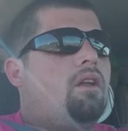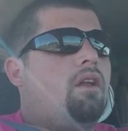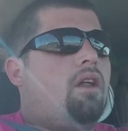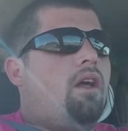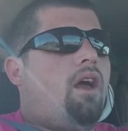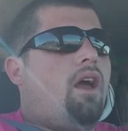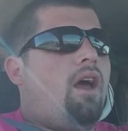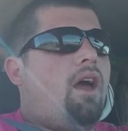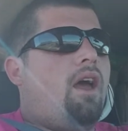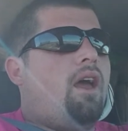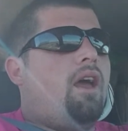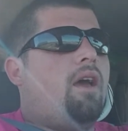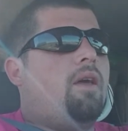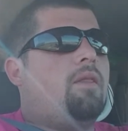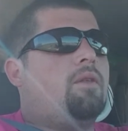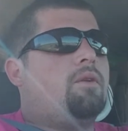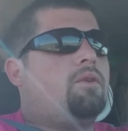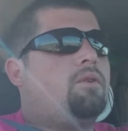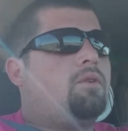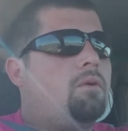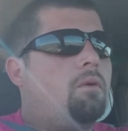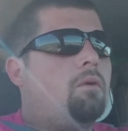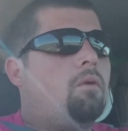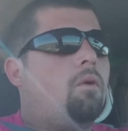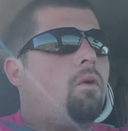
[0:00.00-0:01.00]
And the
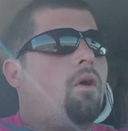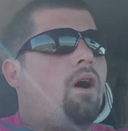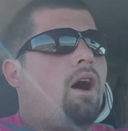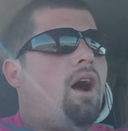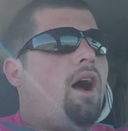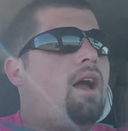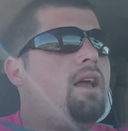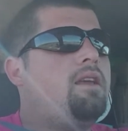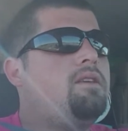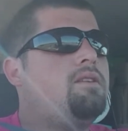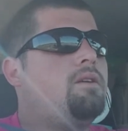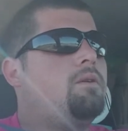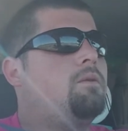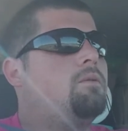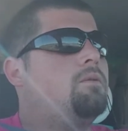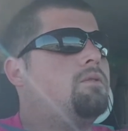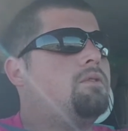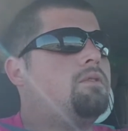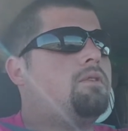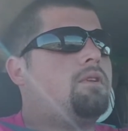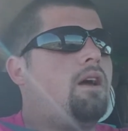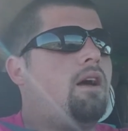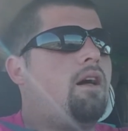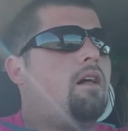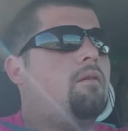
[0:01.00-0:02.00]
tool I used
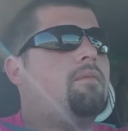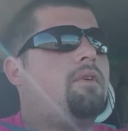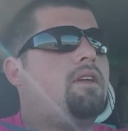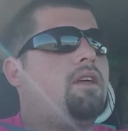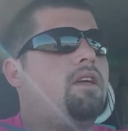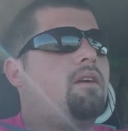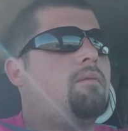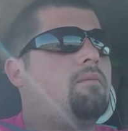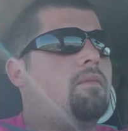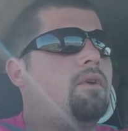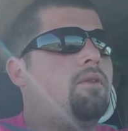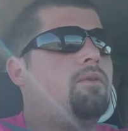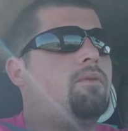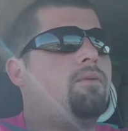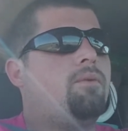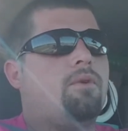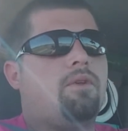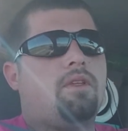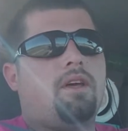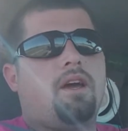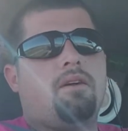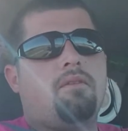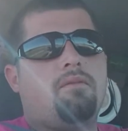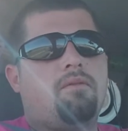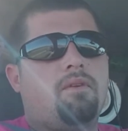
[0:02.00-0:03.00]
to help me get me through
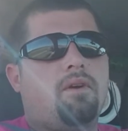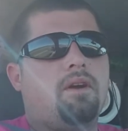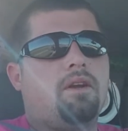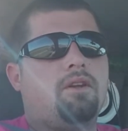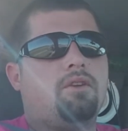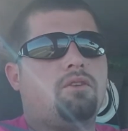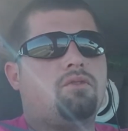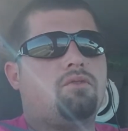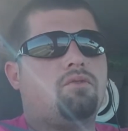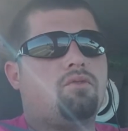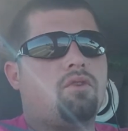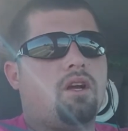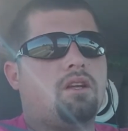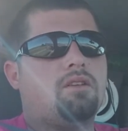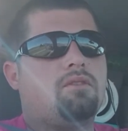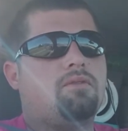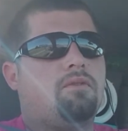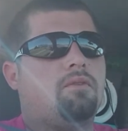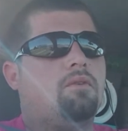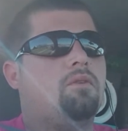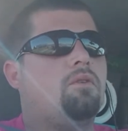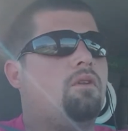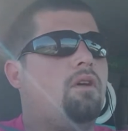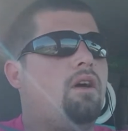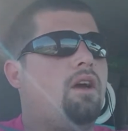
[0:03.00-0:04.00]
that very
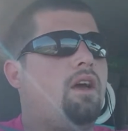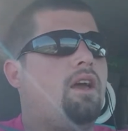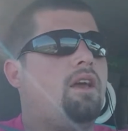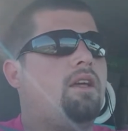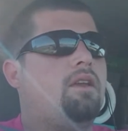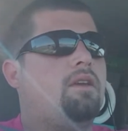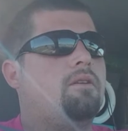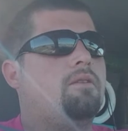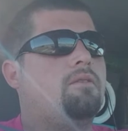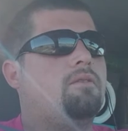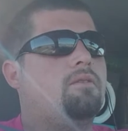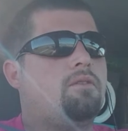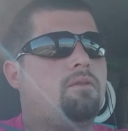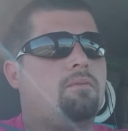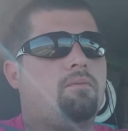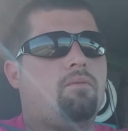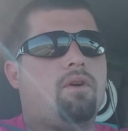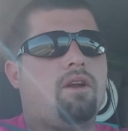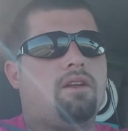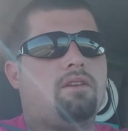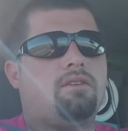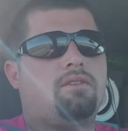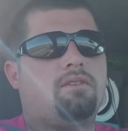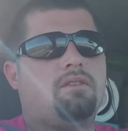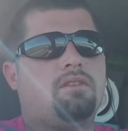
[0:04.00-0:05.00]
stressful and
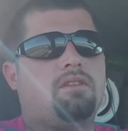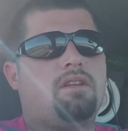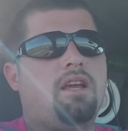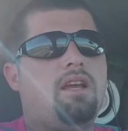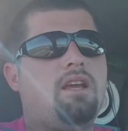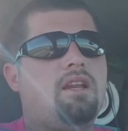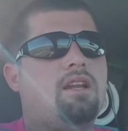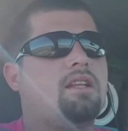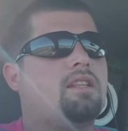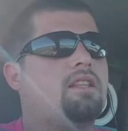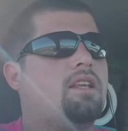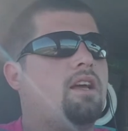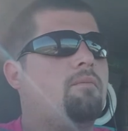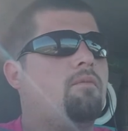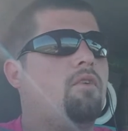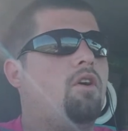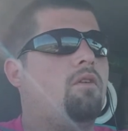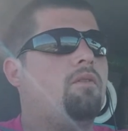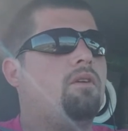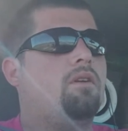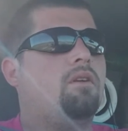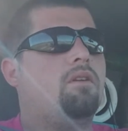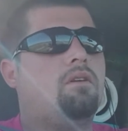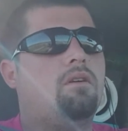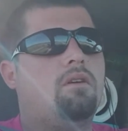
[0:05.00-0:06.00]
depressed state at that
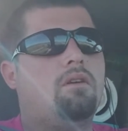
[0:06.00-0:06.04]
moment